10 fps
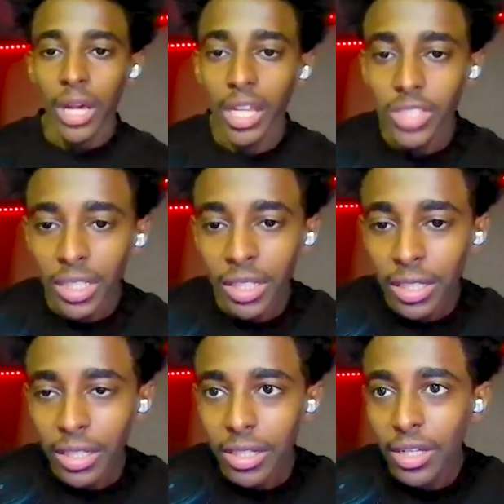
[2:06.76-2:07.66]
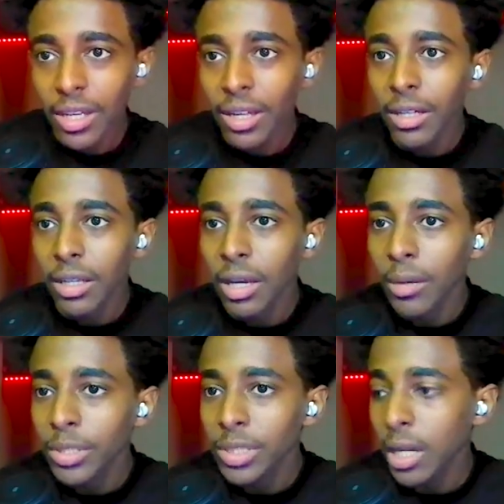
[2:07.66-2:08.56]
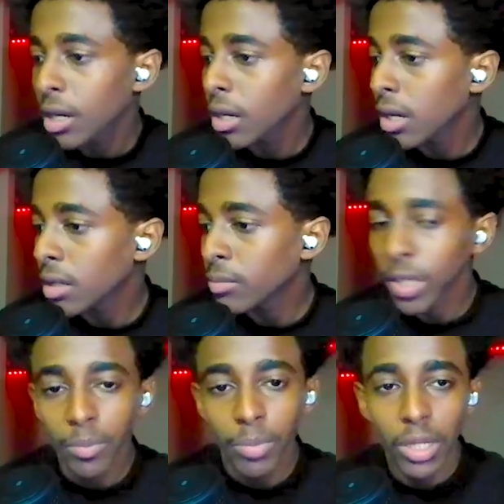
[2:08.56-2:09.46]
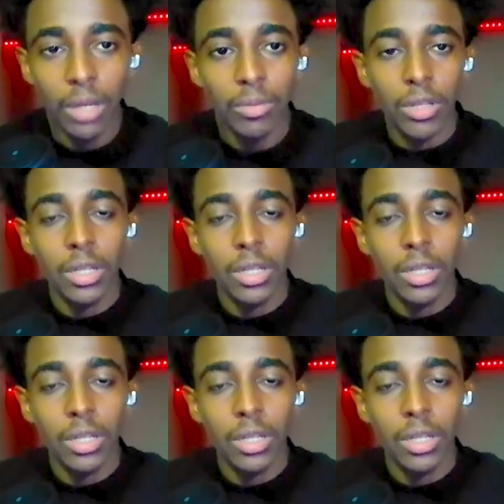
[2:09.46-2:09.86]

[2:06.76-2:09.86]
Agent in the yeah. Yabisha mgbe gerta